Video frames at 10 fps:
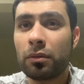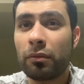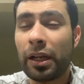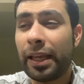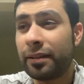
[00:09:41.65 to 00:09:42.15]

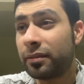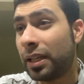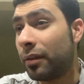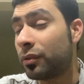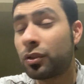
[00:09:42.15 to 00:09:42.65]
right, and
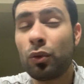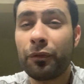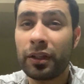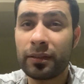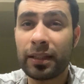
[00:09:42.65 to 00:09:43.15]
Terence
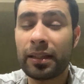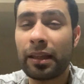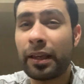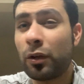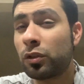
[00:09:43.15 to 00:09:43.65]
Crawford has said
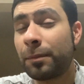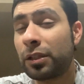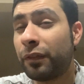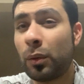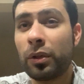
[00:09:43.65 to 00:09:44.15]
that the Errol
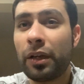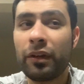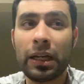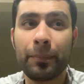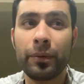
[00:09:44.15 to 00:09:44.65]
Spence fight will
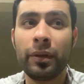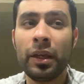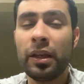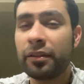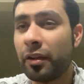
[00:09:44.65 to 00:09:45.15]
never happen,
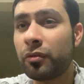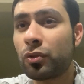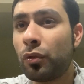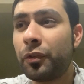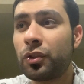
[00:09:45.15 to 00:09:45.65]
Terence
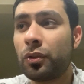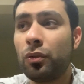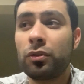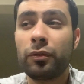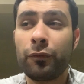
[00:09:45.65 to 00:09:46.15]
Crawford should
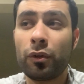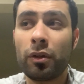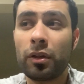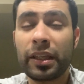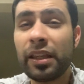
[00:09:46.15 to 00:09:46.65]
look for
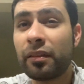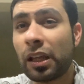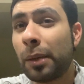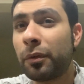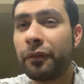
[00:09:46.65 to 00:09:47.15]
a Keith
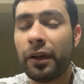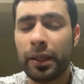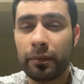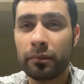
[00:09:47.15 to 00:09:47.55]
Thurman fight.